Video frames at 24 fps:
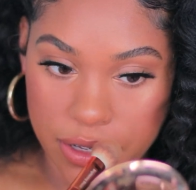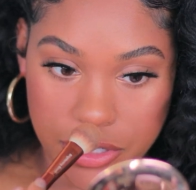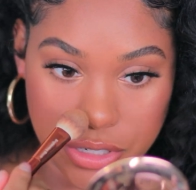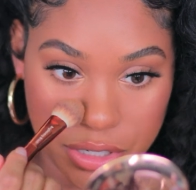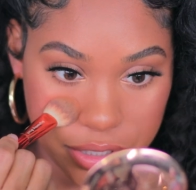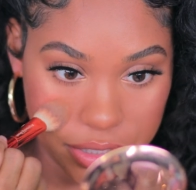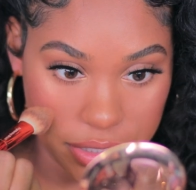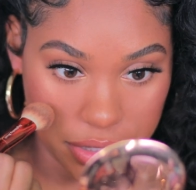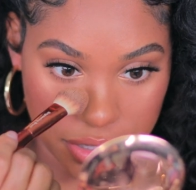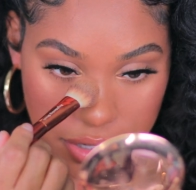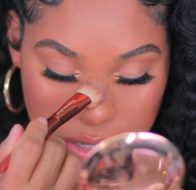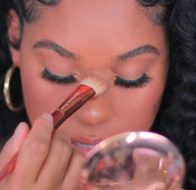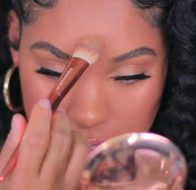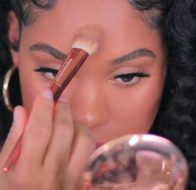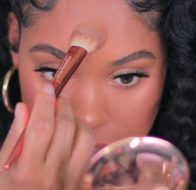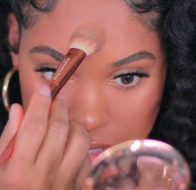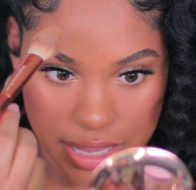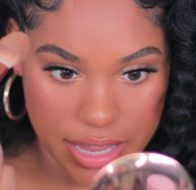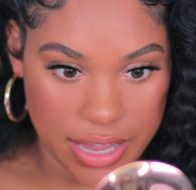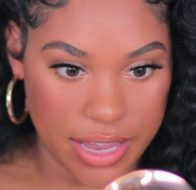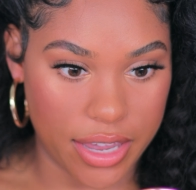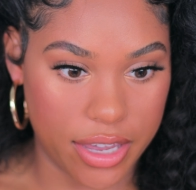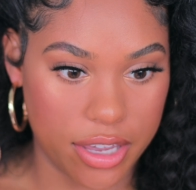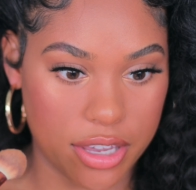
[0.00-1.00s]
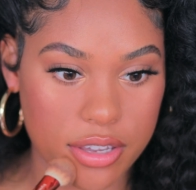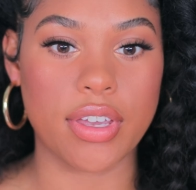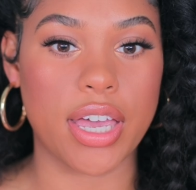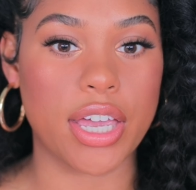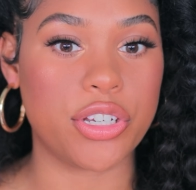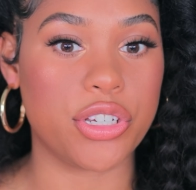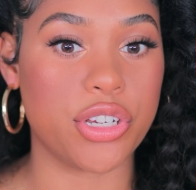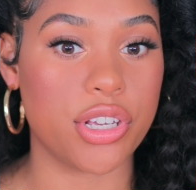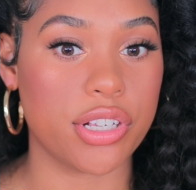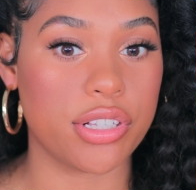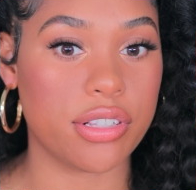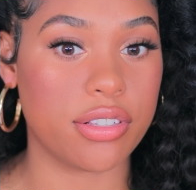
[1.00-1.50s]
It just looks like
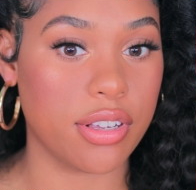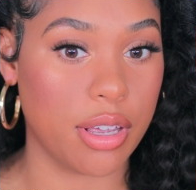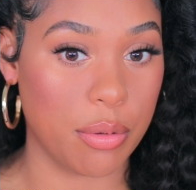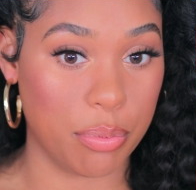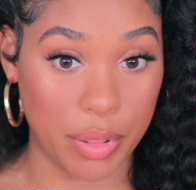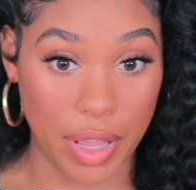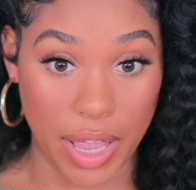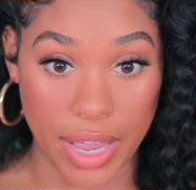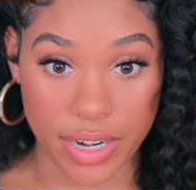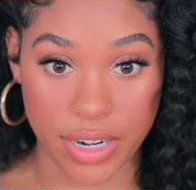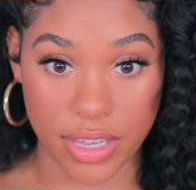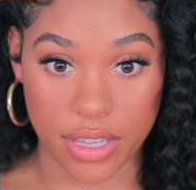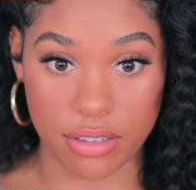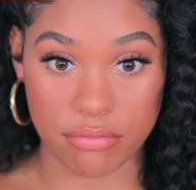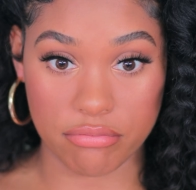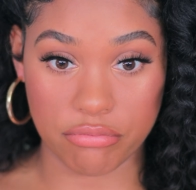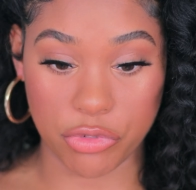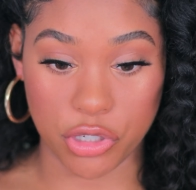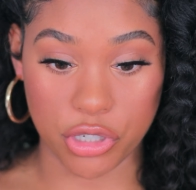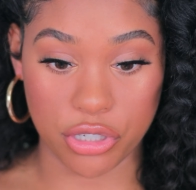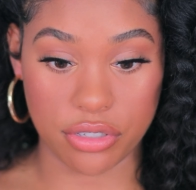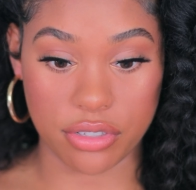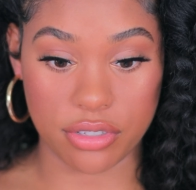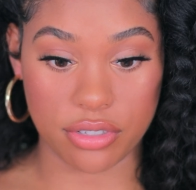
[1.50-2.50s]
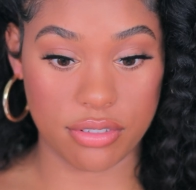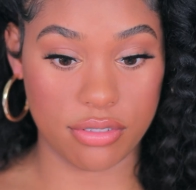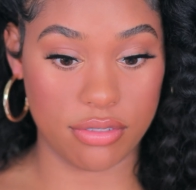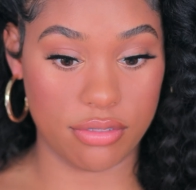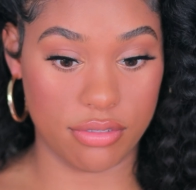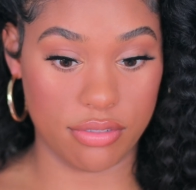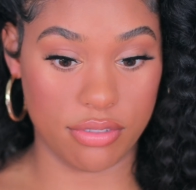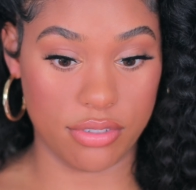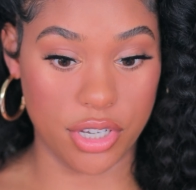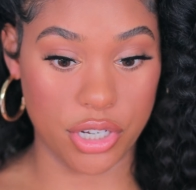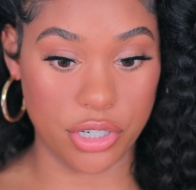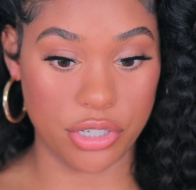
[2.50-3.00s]
I just applied it, just
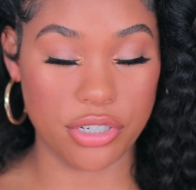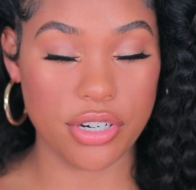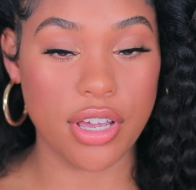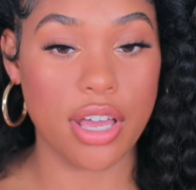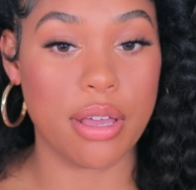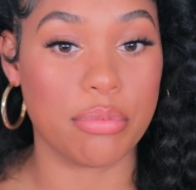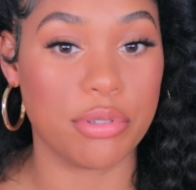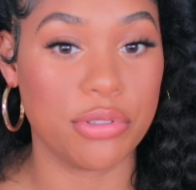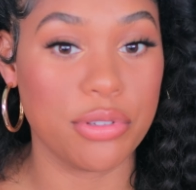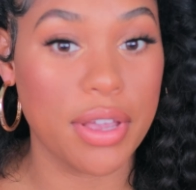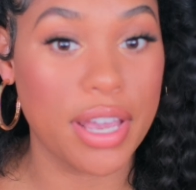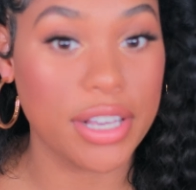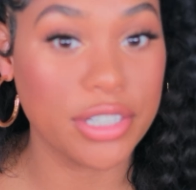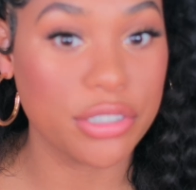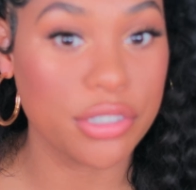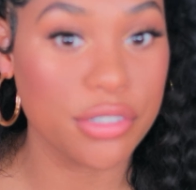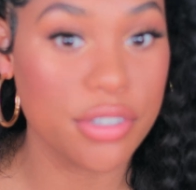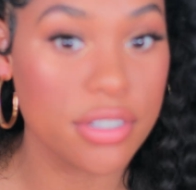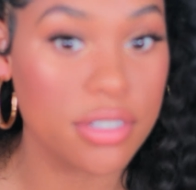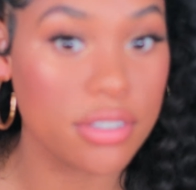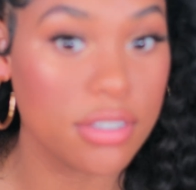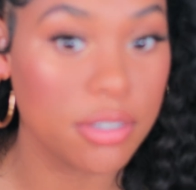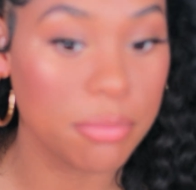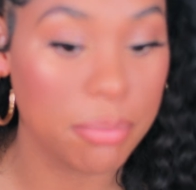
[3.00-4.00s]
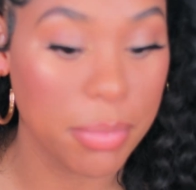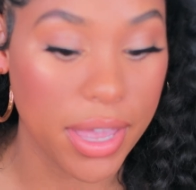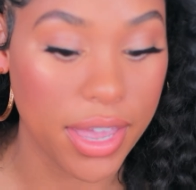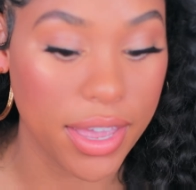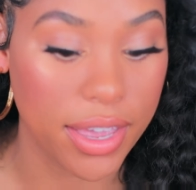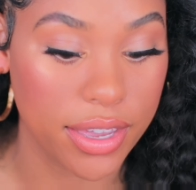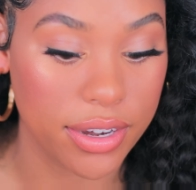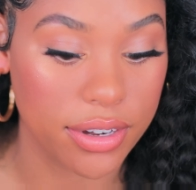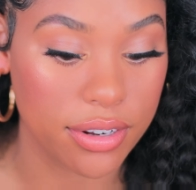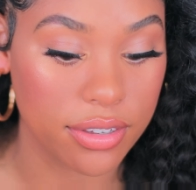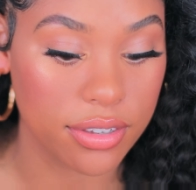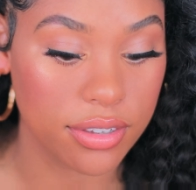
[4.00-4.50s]
touched up. So it actually doesn't look
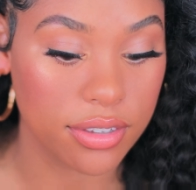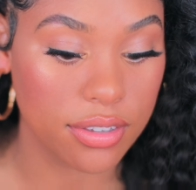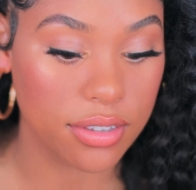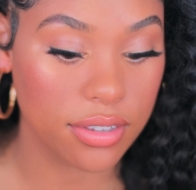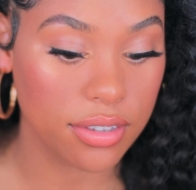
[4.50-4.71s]
bad.